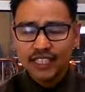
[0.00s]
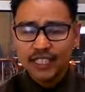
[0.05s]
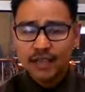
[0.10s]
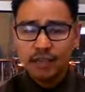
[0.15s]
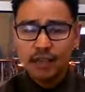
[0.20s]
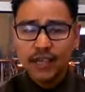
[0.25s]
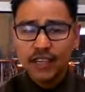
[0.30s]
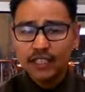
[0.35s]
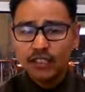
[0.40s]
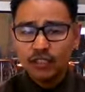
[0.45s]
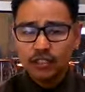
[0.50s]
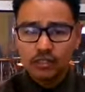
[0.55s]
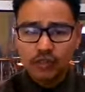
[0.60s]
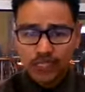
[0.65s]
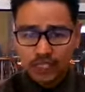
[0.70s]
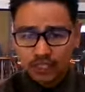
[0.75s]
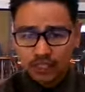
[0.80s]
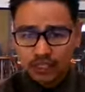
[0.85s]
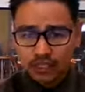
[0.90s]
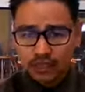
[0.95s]
paid those
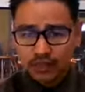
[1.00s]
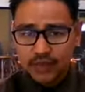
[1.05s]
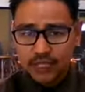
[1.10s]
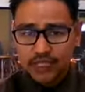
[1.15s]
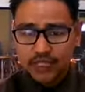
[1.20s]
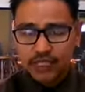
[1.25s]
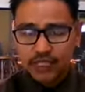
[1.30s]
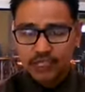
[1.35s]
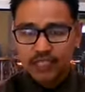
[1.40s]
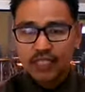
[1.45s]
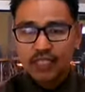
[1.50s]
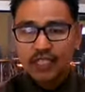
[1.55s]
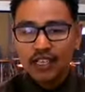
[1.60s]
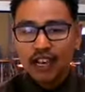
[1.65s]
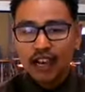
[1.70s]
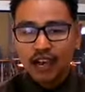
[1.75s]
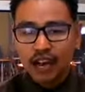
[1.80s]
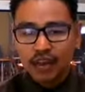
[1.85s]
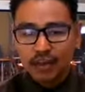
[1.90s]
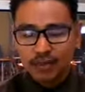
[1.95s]
medical expenses.
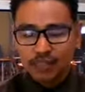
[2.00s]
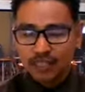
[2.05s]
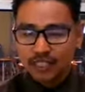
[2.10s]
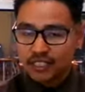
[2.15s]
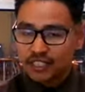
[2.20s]
There's